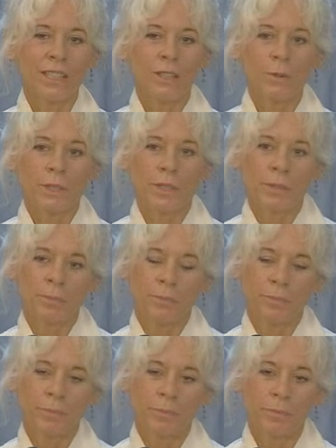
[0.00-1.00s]

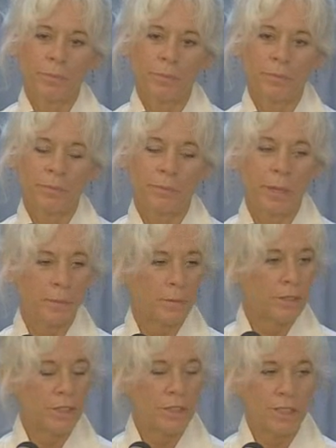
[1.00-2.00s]
When
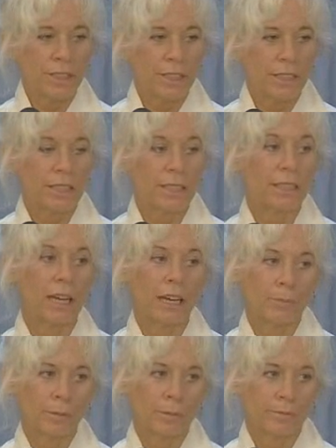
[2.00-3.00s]
Papaji says
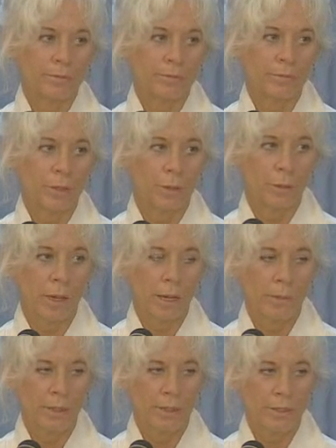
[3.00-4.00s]
stop, or
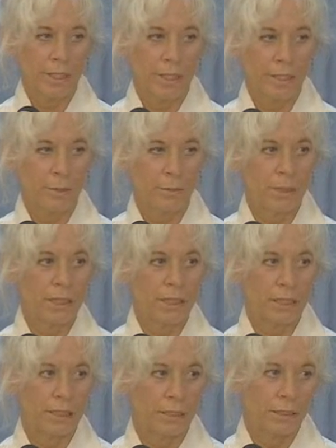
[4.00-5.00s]
Ramana says be
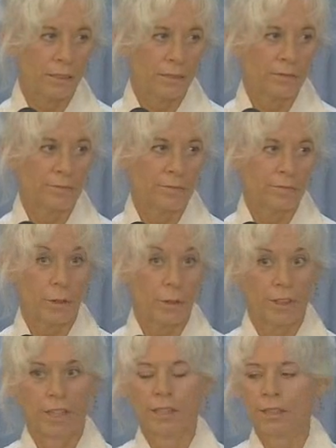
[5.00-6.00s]
still,
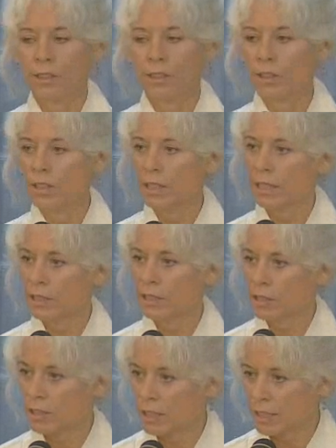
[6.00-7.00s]
or Gangaji says
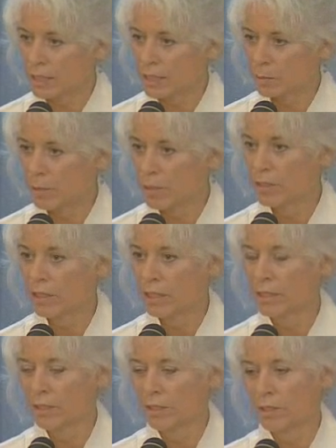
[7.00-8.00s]
just
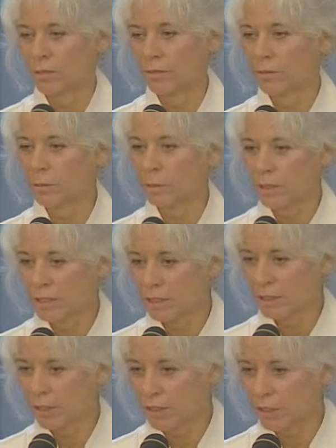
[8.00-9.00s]
experience what
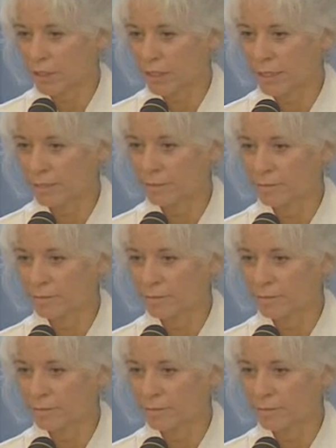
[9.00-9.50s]
is occurring,